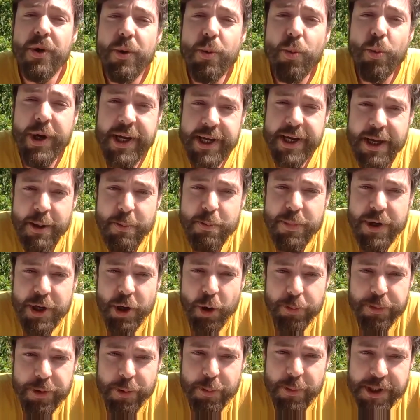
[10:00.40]
we can
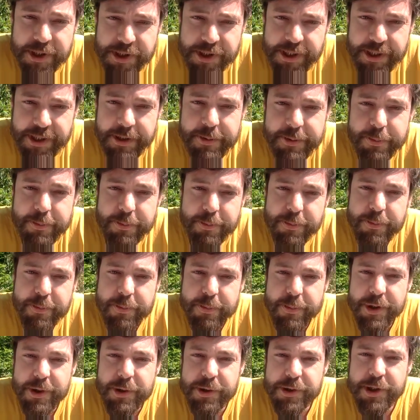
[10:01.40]
be optimistic.
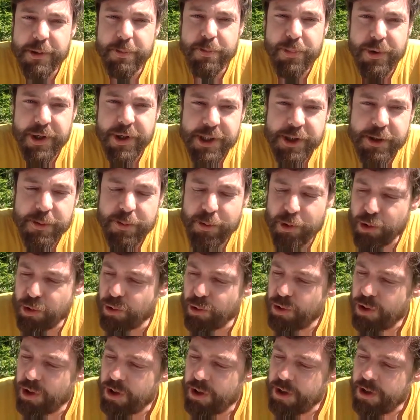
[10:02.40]
because in
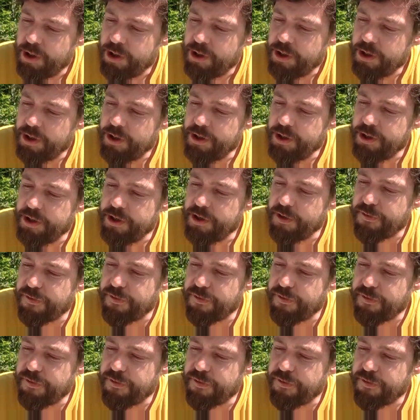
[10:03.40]
principle, the